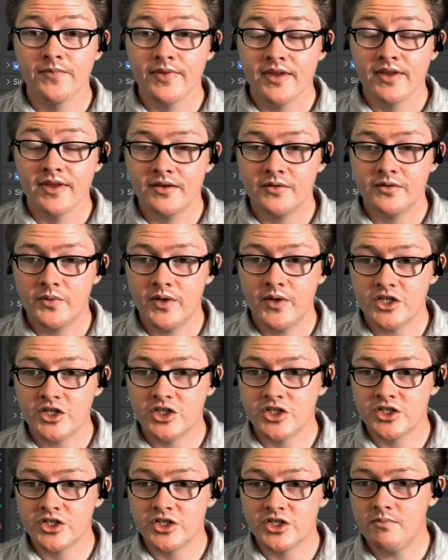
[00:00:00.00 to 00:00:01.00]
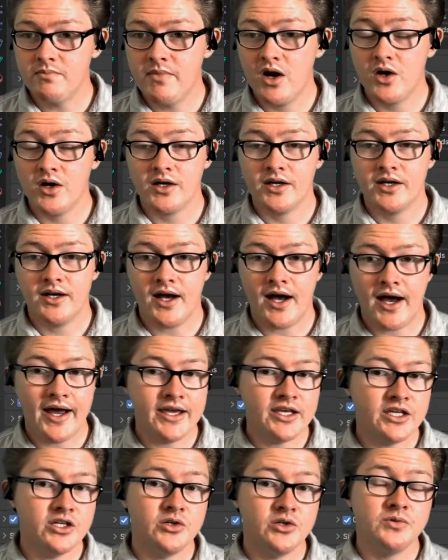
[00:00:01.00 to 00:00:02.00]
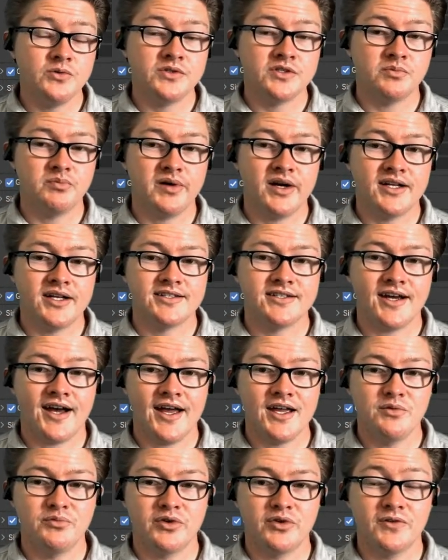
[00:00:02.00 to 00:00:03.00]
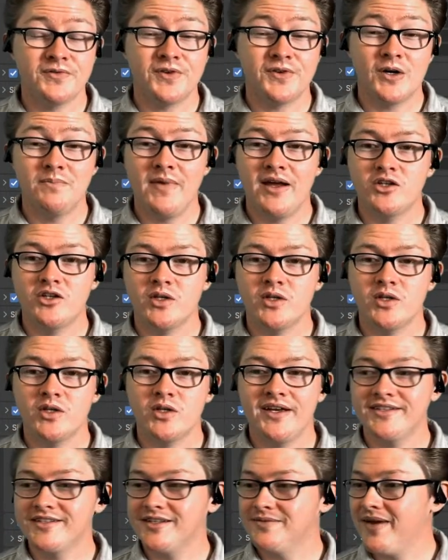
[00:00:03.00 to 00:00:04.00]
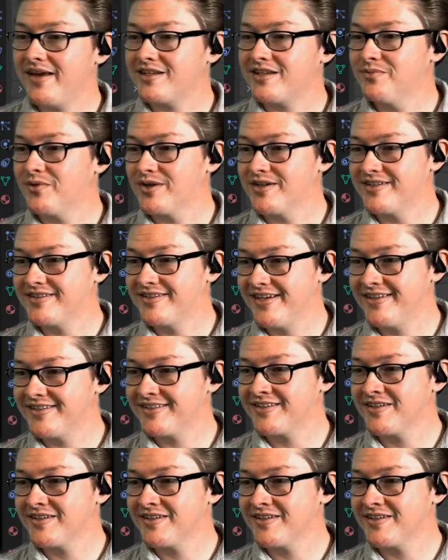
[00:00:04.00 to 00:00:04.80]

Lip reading: which in America I use, but I prefer metric because it makes more sense.